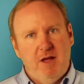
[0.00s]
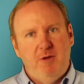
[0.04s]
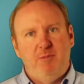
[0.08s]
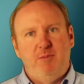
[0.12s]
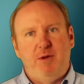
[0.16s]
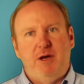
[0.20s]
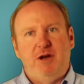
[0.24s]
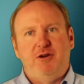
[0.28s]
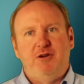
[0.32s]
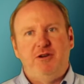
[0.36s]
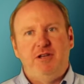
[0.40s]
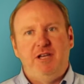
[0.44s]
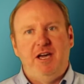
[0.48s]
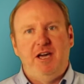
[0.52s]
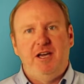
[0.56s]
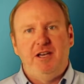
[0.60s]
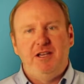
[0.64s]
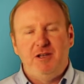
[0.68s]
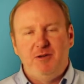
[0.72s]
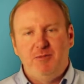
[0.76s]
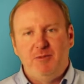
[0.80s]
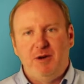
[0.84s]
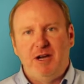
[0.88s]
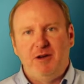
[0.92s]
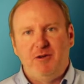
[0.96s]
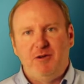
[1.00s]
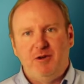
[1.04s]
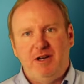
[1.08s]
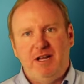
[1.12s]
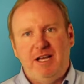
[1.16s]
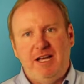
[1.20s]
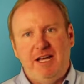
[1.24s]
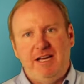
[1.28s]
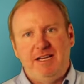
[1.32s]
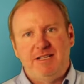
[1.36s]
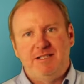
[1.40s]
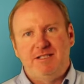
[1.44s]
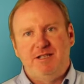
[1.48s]
better yet, you might want to
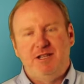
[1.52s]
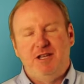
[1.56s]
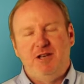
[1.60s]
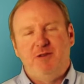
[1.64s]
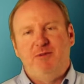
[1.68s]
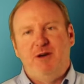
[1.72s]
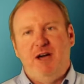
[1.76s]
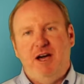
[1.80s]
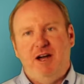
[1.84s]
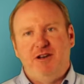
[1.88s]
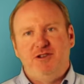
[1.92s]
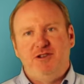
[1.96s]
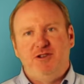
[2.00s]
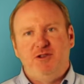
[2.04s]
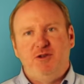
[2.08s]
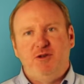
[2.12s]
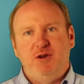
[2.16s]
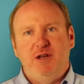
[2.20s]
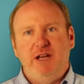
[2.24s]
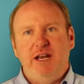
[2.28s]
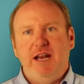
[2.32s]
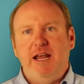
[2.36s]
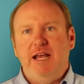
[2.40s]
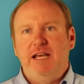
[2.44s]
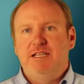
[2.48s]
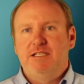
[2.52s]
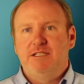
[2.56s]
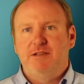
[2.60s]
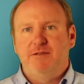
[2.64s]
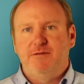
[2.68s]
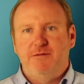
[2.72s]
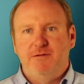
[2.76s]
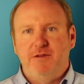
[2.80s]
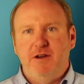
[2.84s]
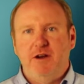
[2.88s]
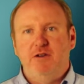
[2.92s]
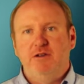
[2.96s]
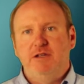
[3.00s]
ask them how to do it. It's a
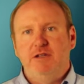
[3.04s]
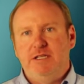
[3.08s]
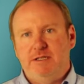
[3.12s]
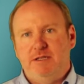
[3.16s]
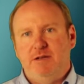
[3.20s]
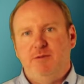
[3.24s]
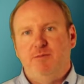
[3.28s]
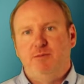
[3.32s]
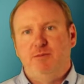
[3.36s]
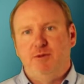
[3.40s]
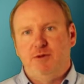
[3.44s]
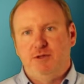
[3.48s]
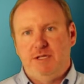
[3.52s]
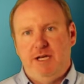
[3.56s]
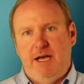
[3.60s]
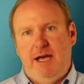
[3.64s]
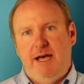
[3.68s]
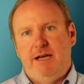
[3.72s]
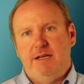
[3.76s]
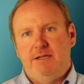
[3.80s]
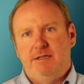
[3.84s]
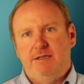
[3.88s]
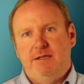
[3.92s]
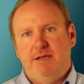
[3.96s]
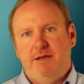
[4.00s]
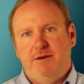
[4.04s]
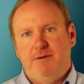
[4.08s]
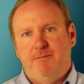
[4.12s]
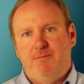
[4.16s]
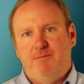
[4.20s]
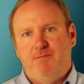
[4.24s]
fairly simple task.